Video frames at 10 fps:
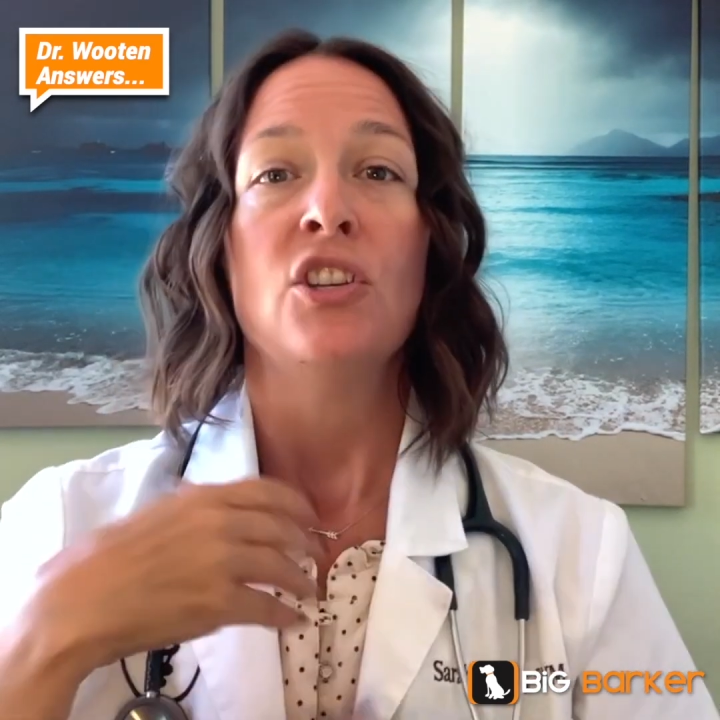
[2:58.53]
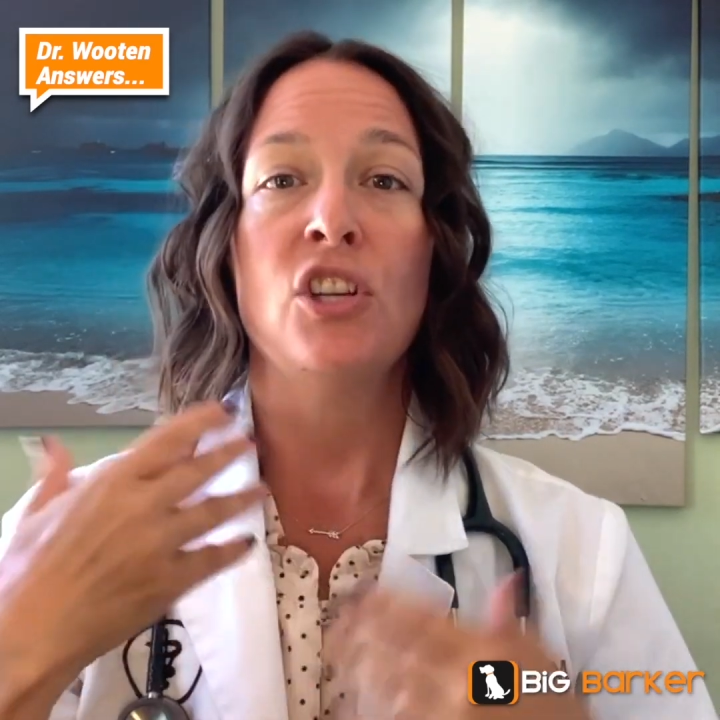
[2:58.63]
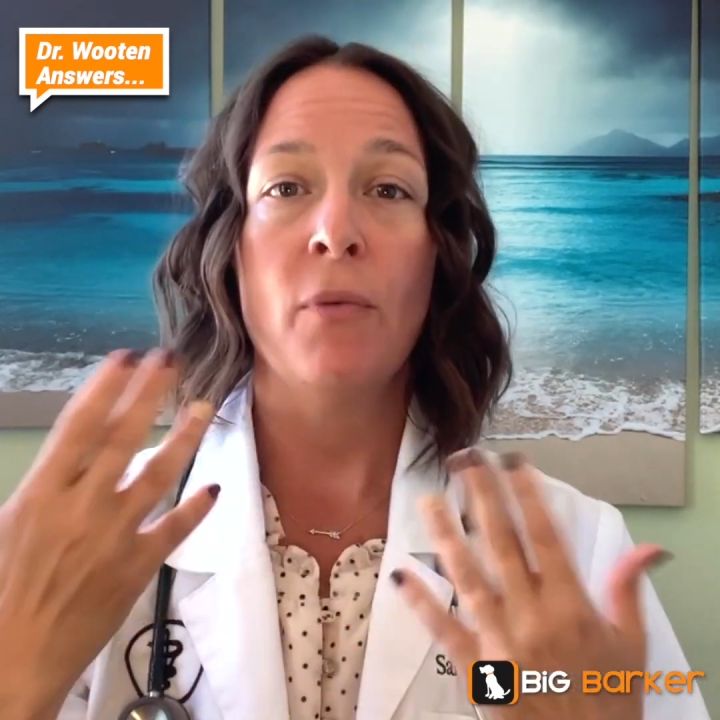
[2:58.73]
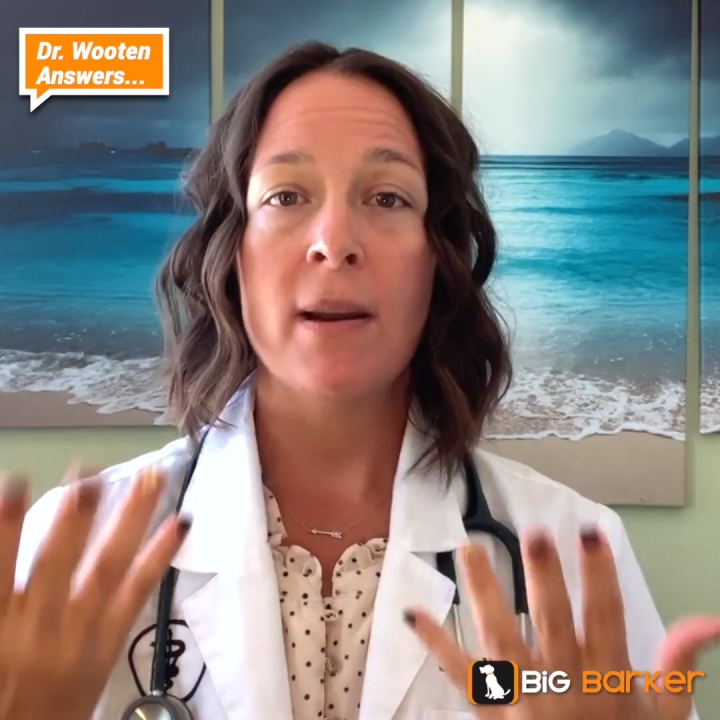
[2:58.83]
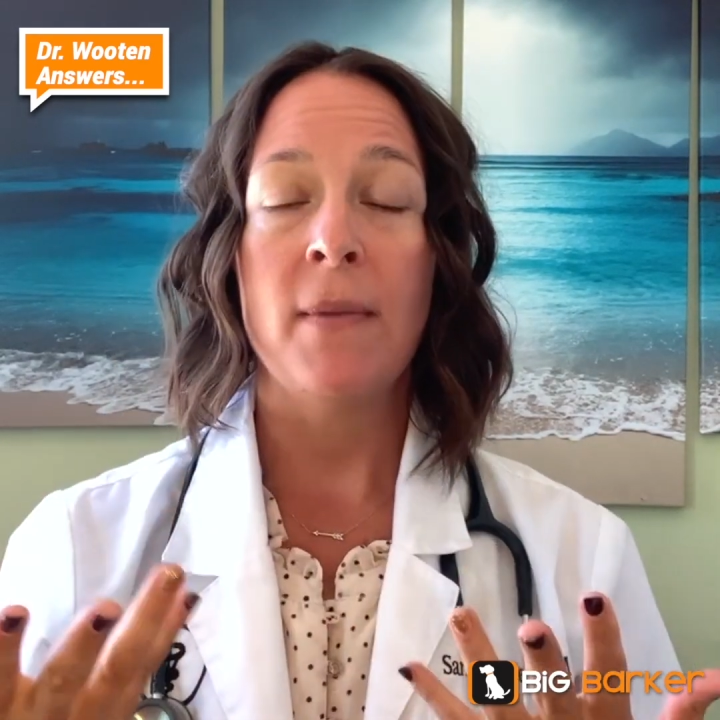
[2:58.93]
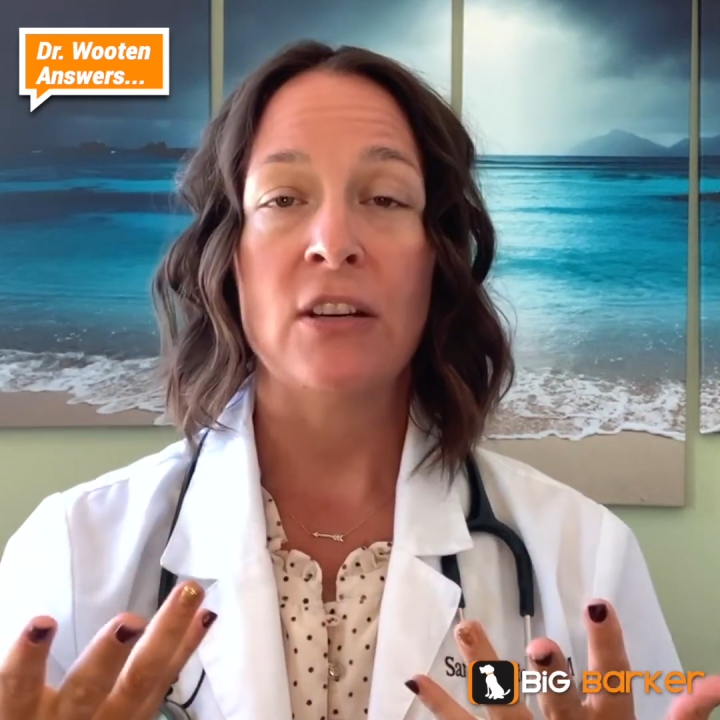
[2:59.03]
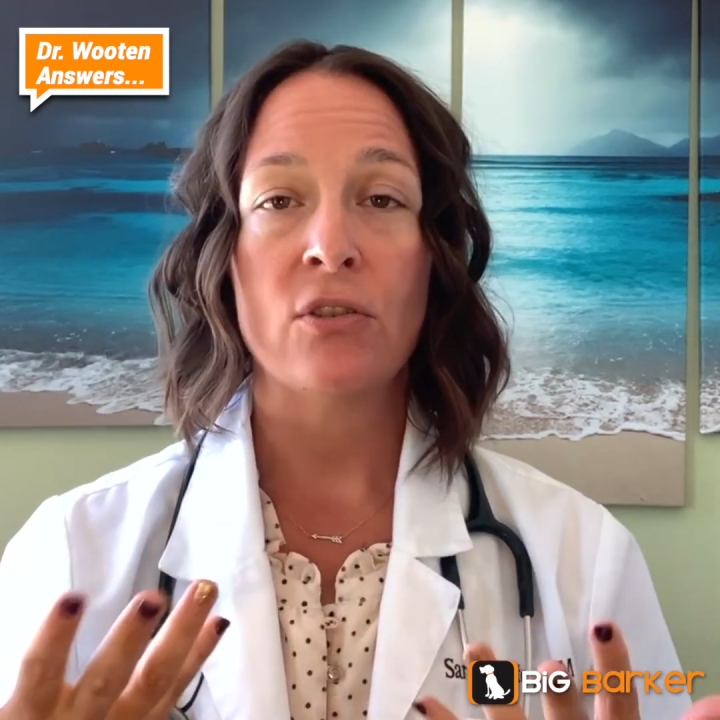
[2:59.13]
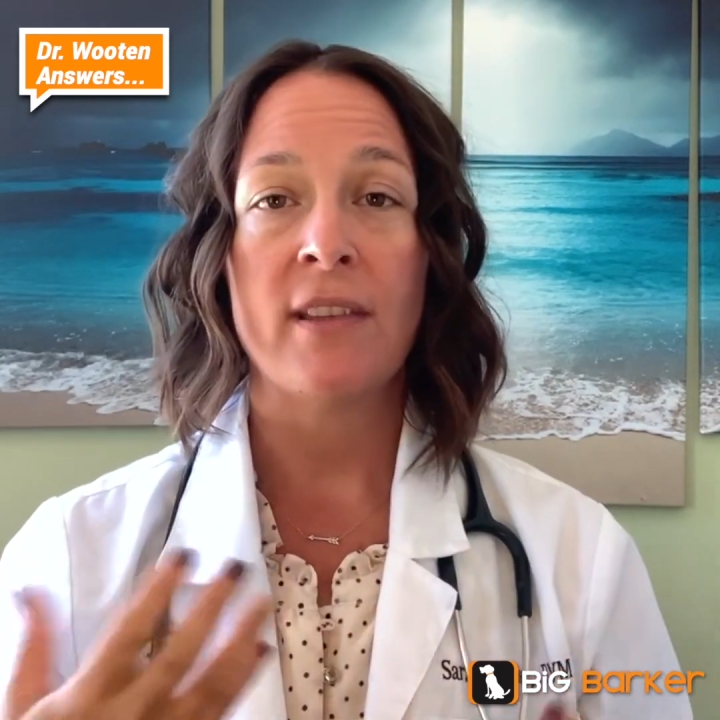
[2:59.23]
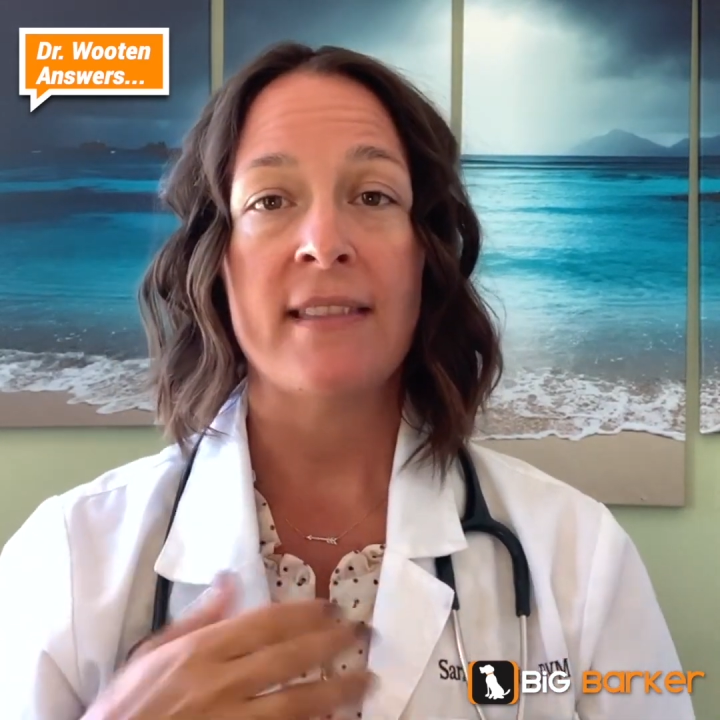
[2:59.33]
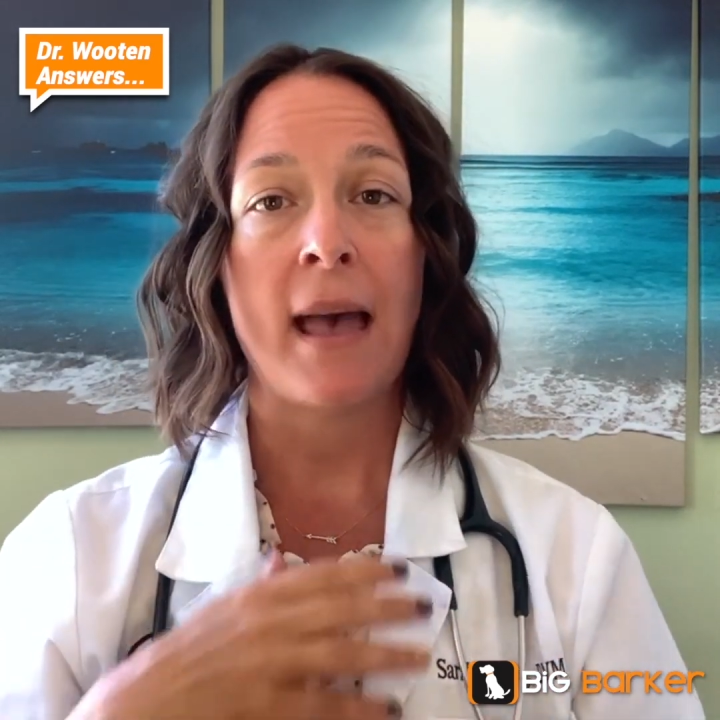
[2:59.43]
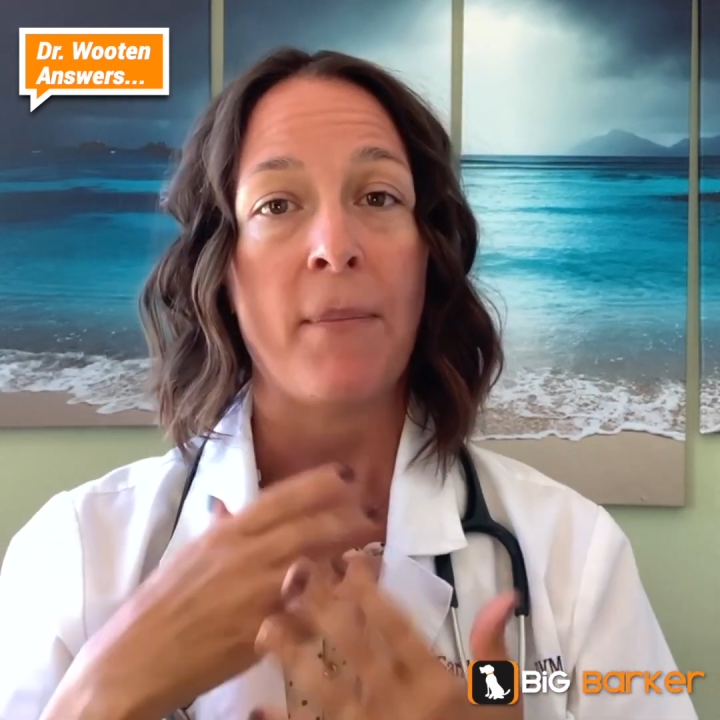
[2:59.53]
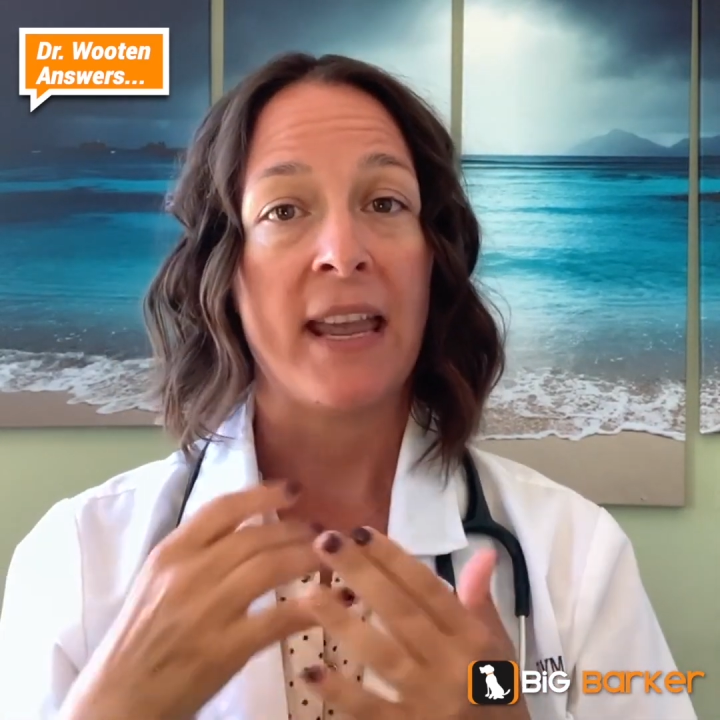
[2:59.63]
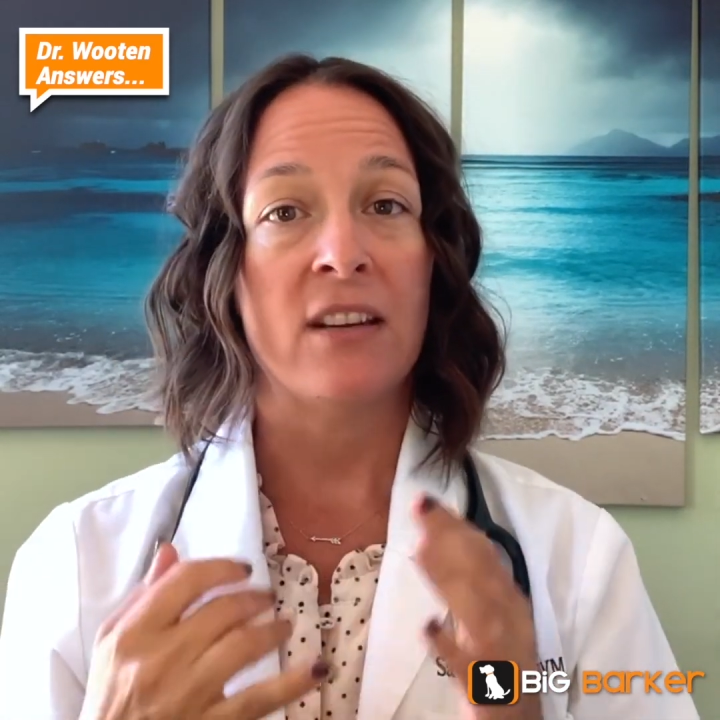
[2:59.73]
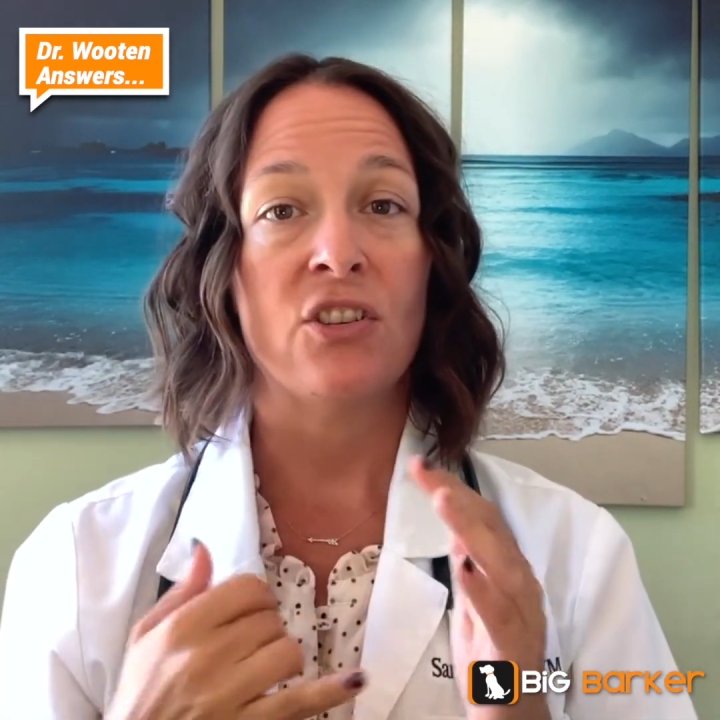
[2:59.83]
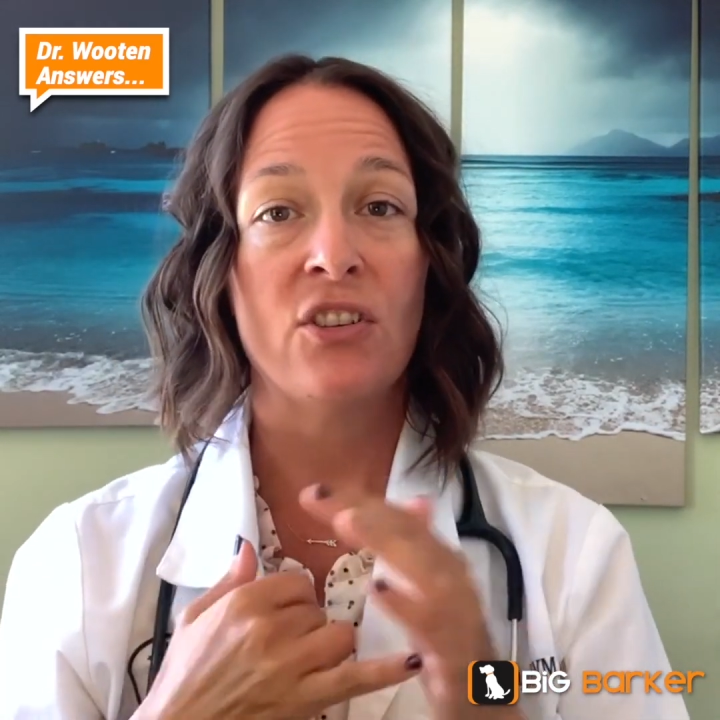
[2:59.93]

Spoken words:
So you want to make sure that that bandage